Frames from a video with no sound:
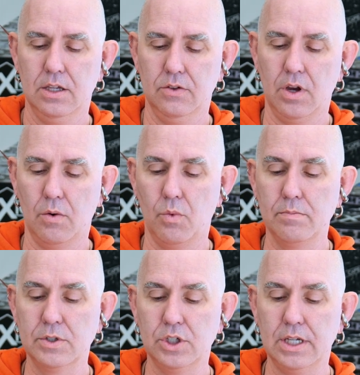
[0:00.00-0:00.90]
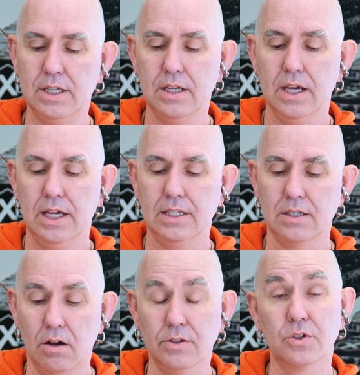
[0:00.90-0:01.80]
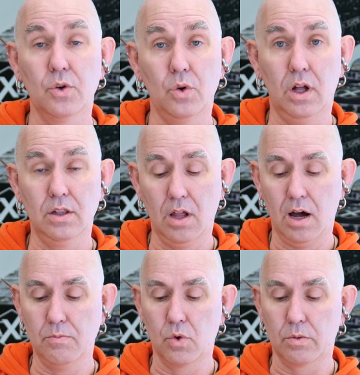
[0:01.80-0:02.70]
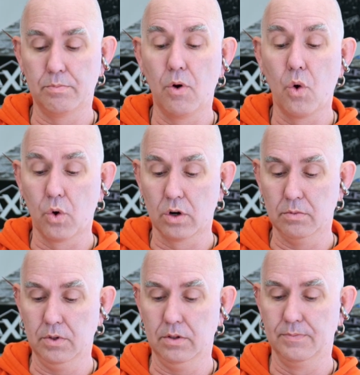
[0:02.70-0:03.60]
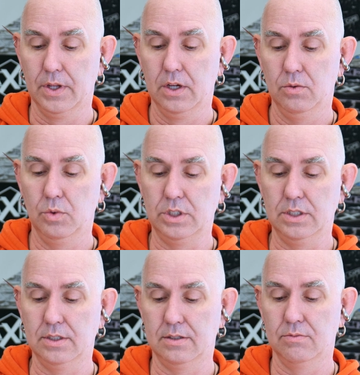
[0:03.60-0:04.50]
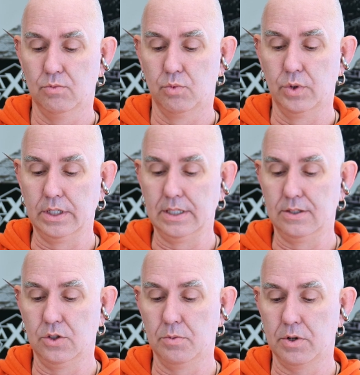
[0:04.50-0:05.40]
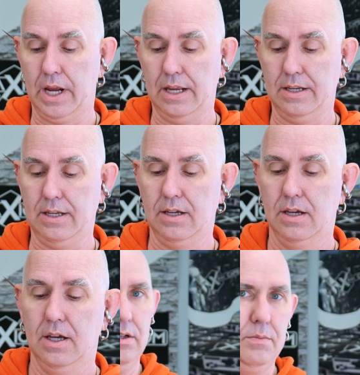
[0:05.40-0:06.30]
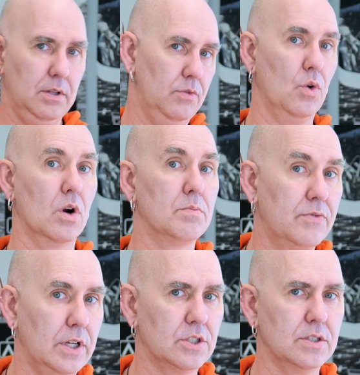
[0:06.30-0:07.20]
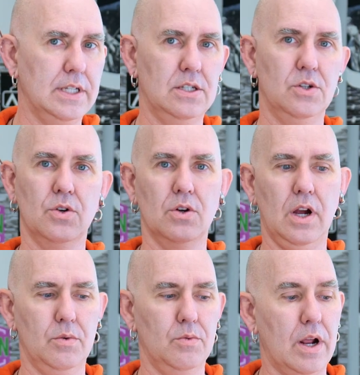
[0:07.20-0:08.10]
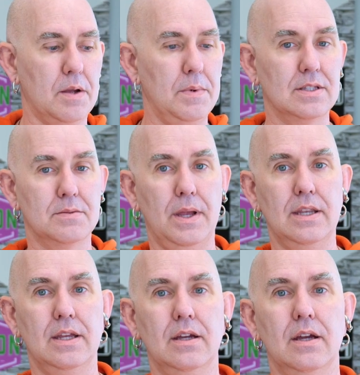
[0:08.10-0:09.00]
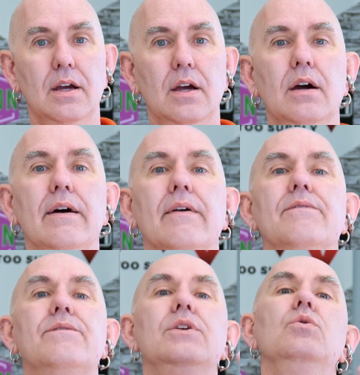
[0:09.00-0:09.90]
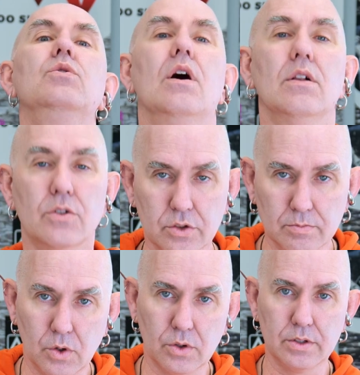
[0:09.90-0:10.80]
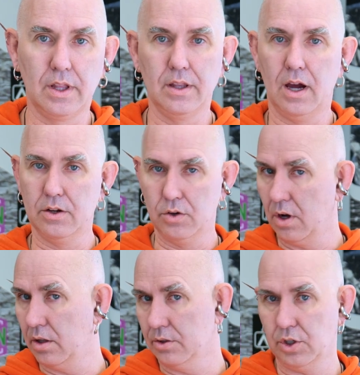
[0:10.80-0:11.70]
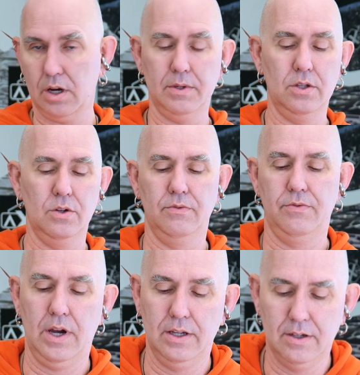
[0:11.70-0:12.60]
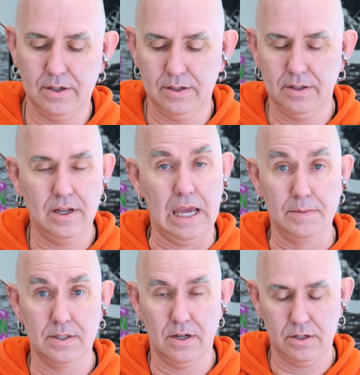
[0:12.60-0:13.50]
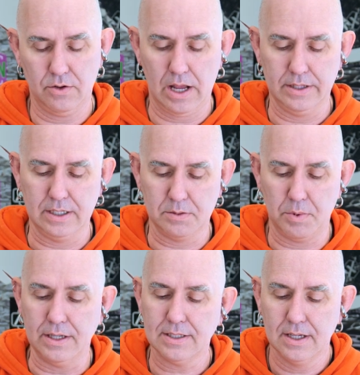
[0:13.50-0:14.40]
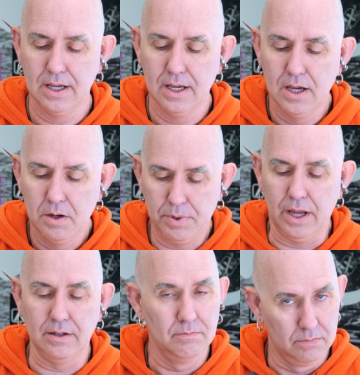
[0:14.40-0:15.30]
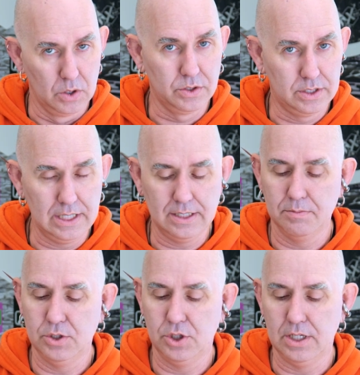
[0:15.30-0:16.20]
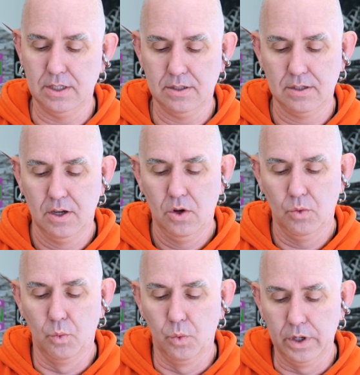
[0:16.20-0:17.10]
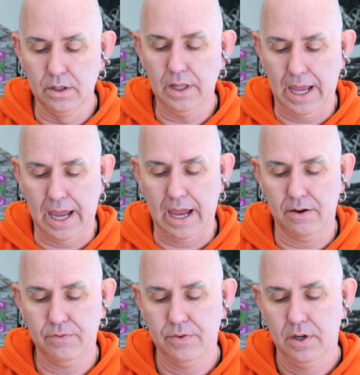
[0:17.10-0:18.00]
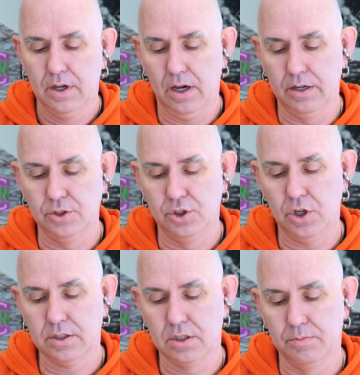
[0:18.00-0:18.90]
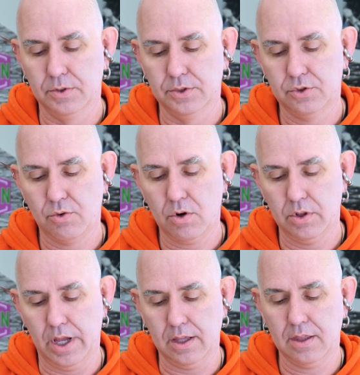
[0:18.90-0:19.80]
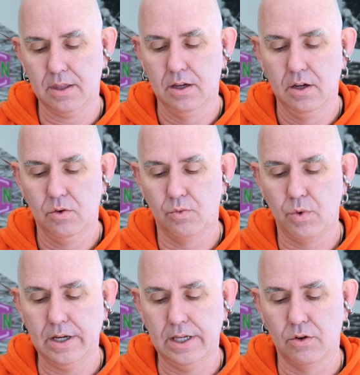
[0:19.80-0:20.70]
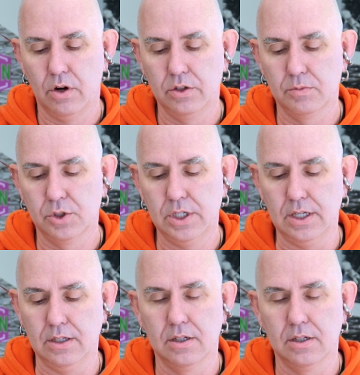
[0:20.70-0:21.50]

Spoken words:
You've got one machine. It's also a lot more portable, which is really super handy. I mean, if you are a professional tattooer, I would recommend spending a few dollars more than the $100 jobby you can find on Amazon or AliExpress. But most decent machines will have an adjustable stroke length right here on your machine.